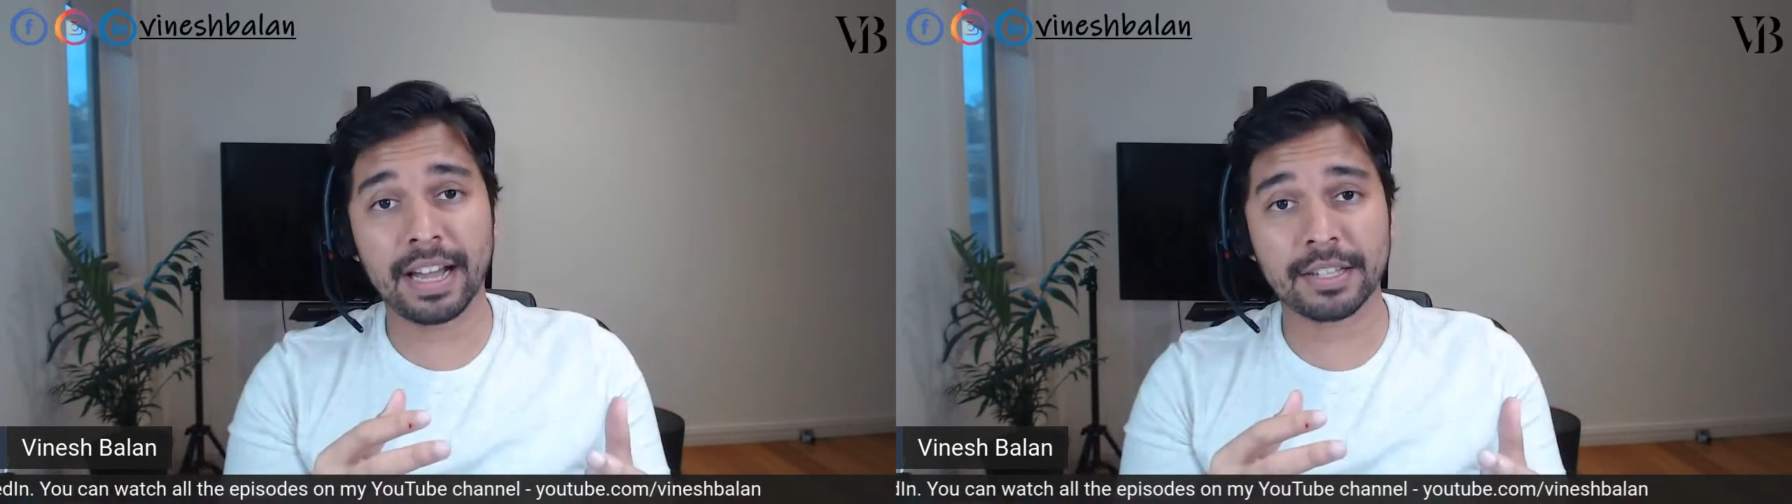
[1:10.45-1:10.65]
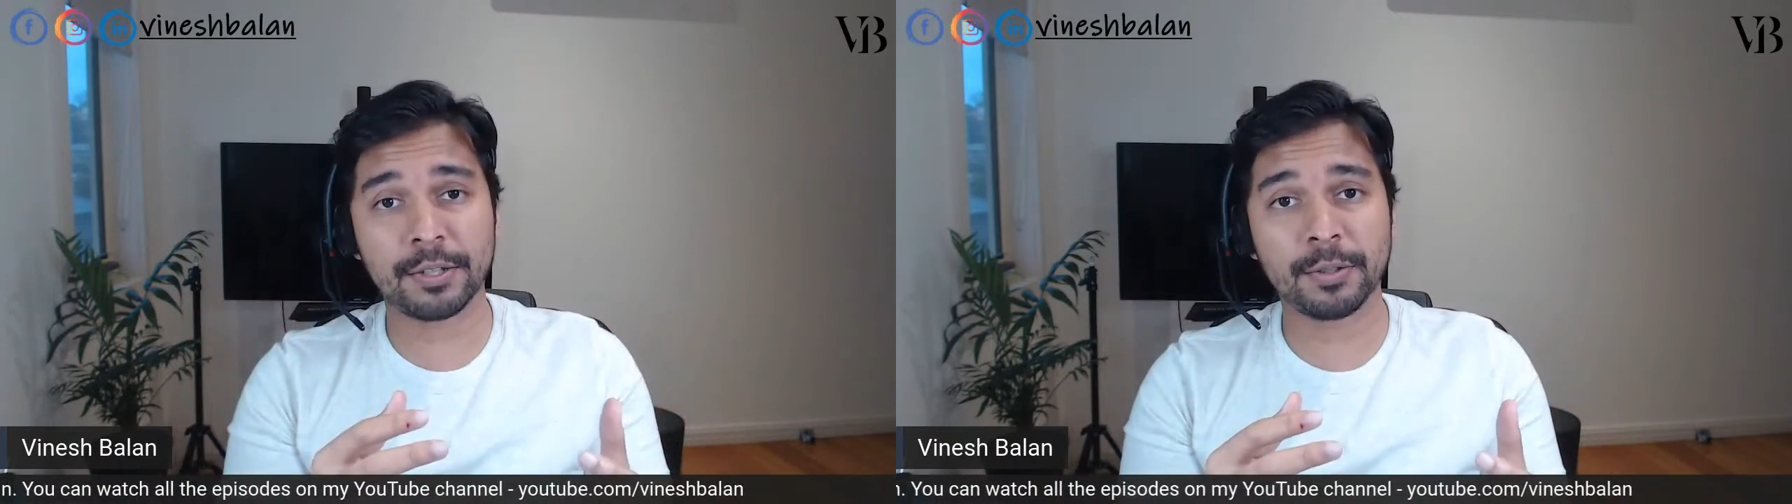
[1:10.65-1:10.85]

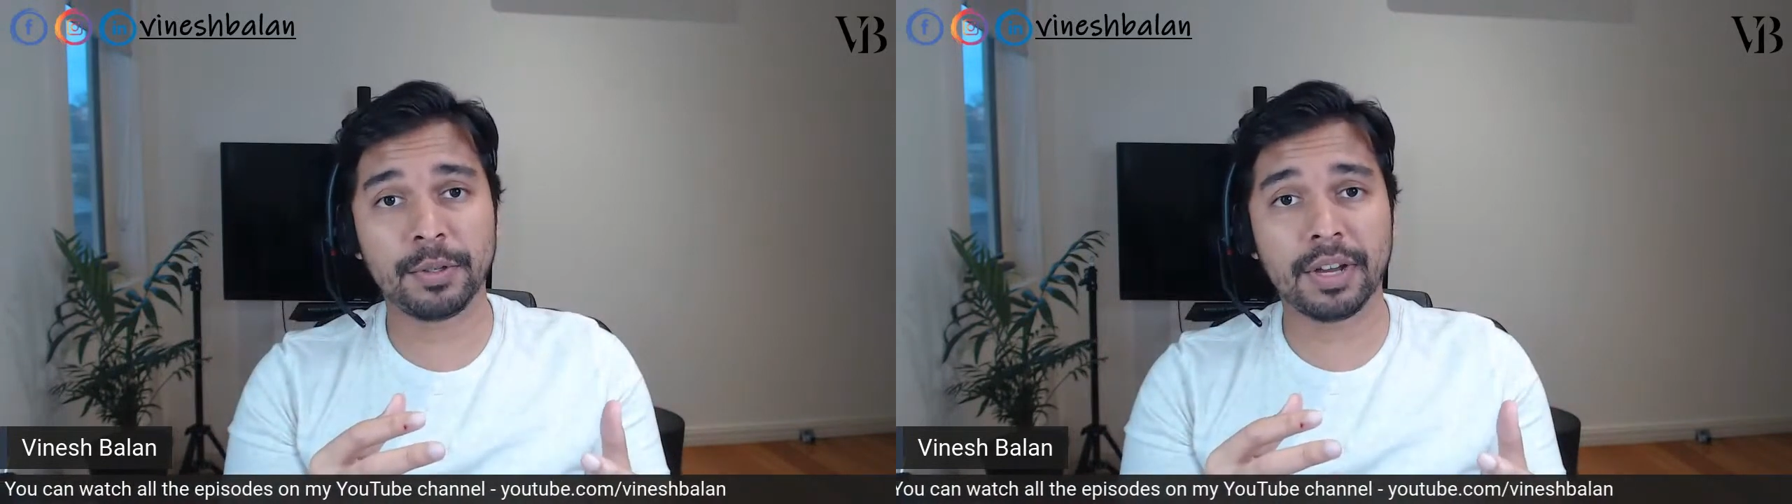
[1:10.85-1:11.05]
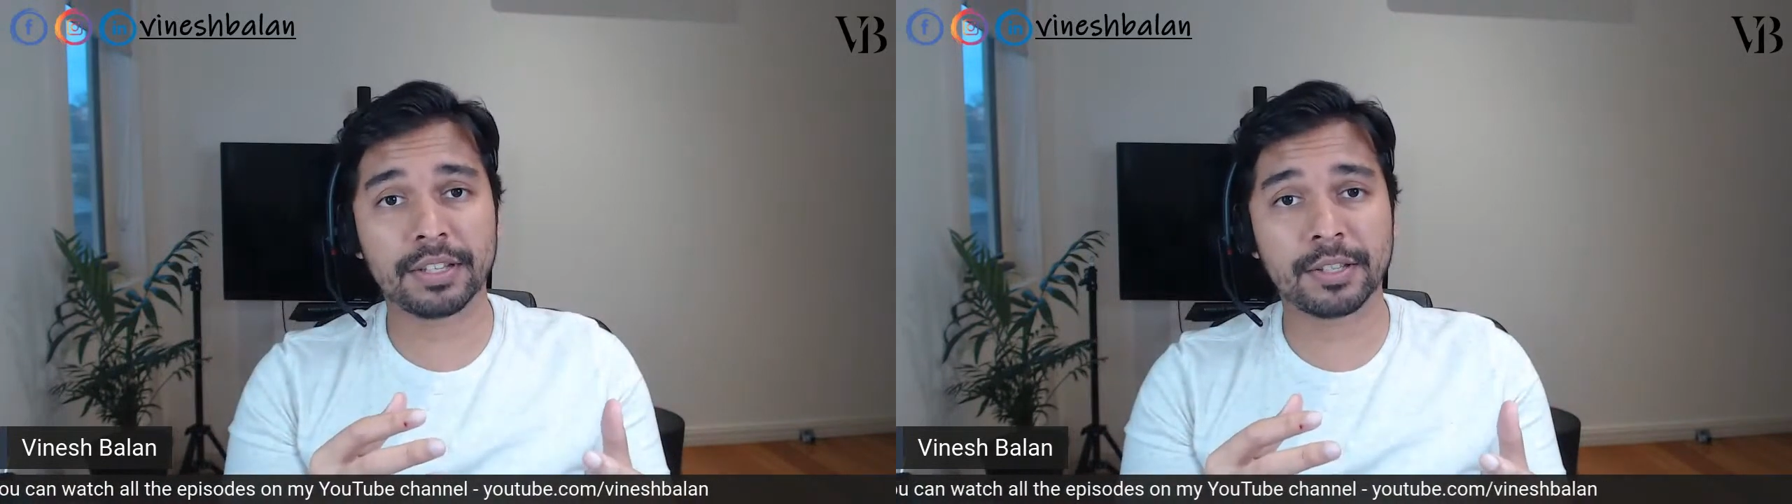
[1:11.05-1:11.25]
ask
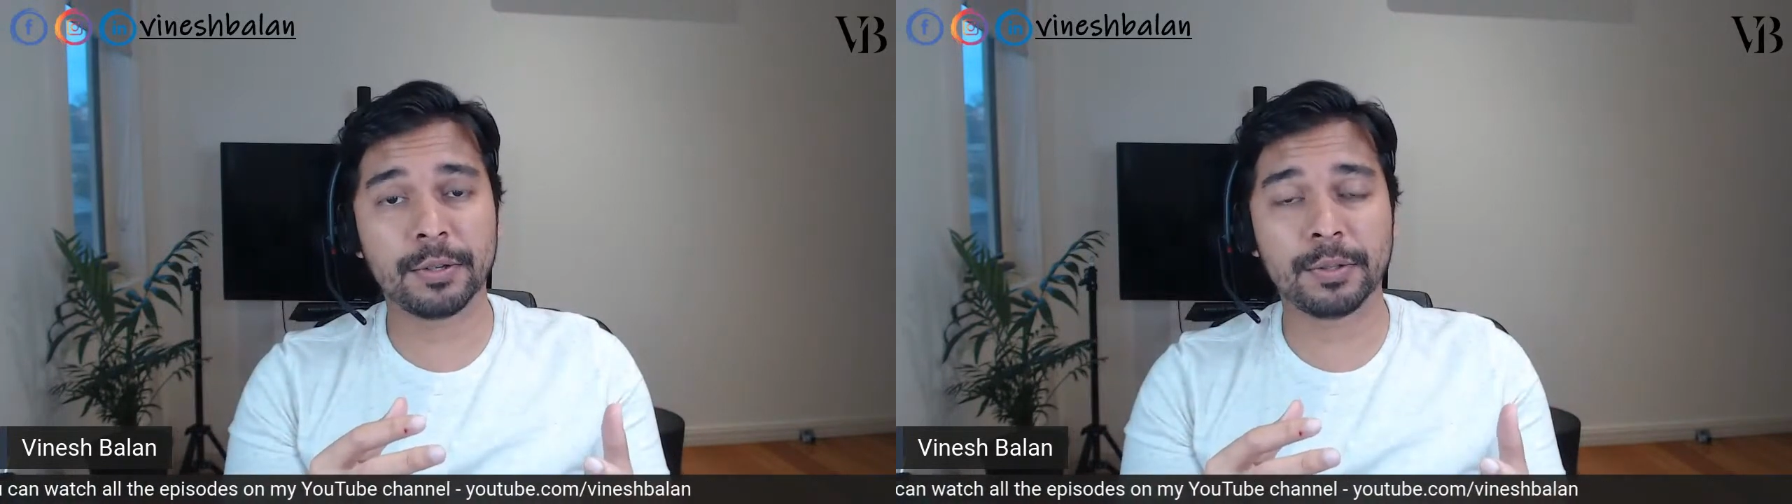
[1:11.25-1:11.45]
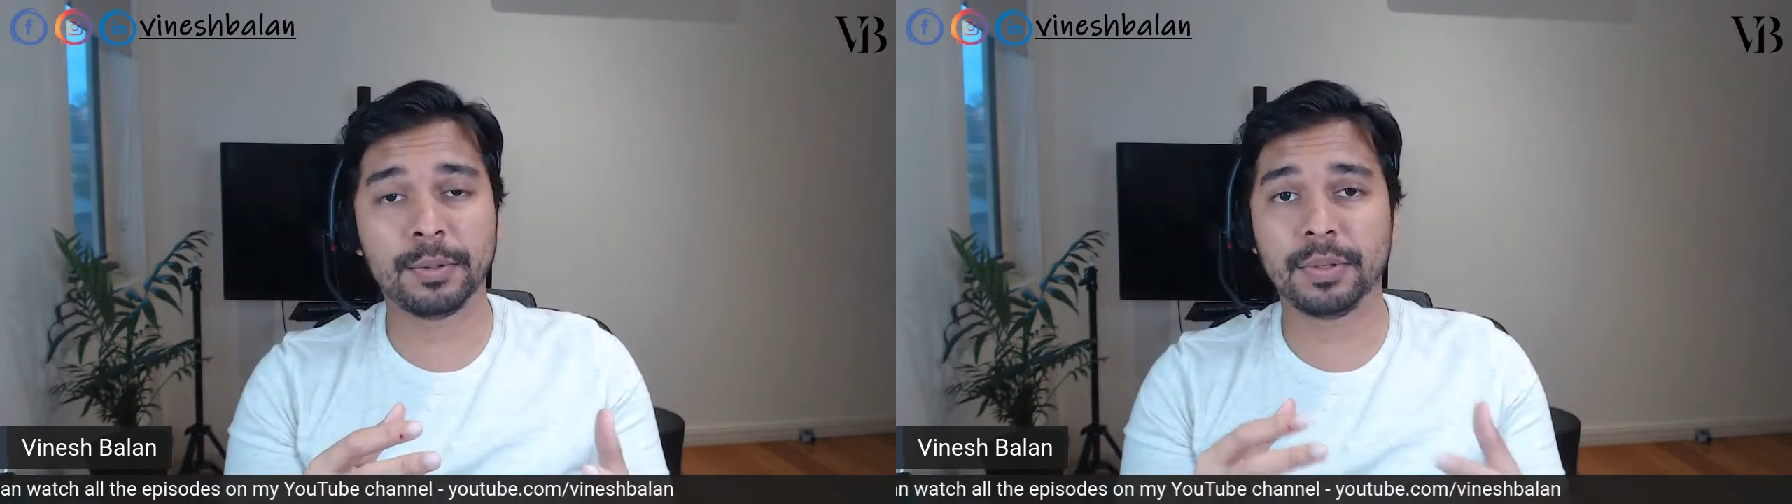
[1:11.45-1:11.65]

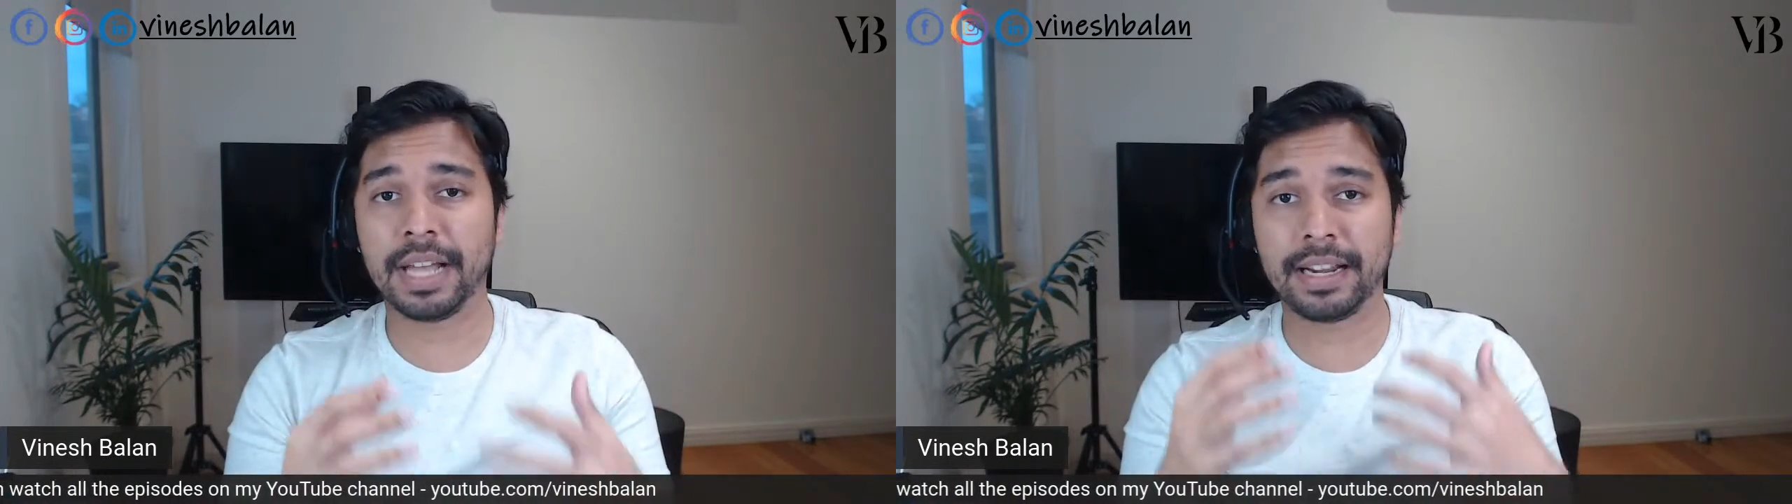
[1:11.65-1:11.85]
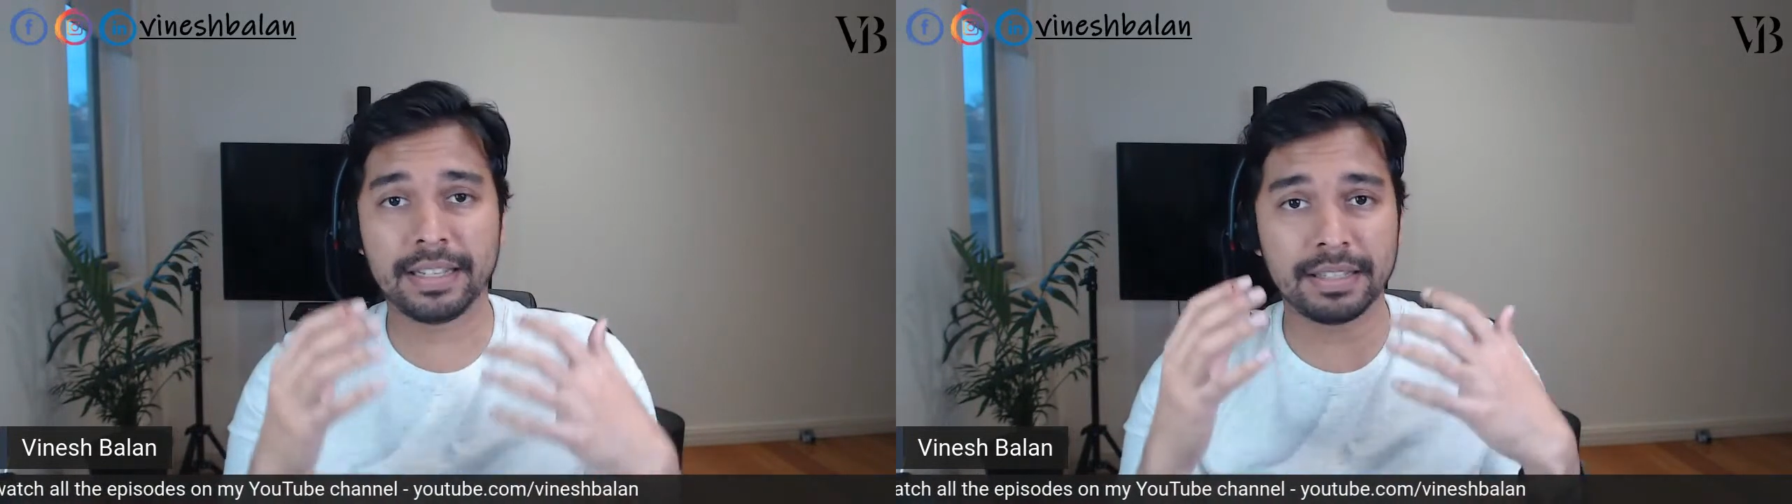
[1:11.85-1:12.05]
you to do
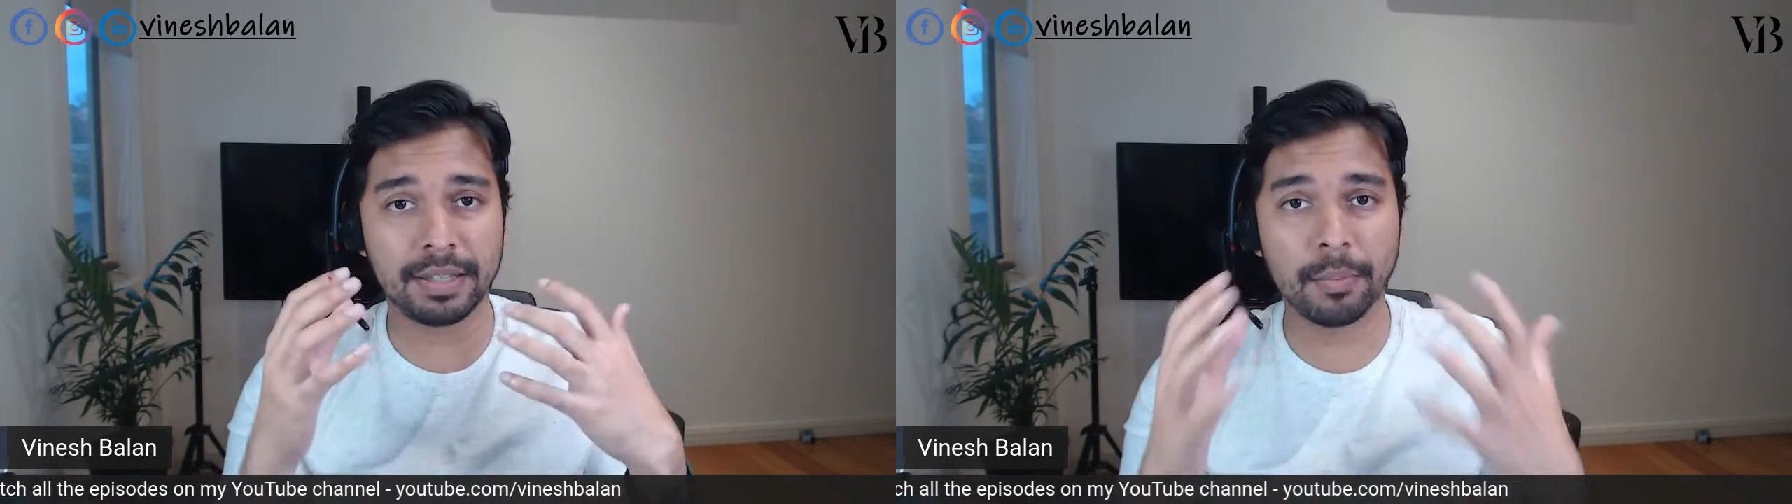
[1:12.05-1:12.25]
that is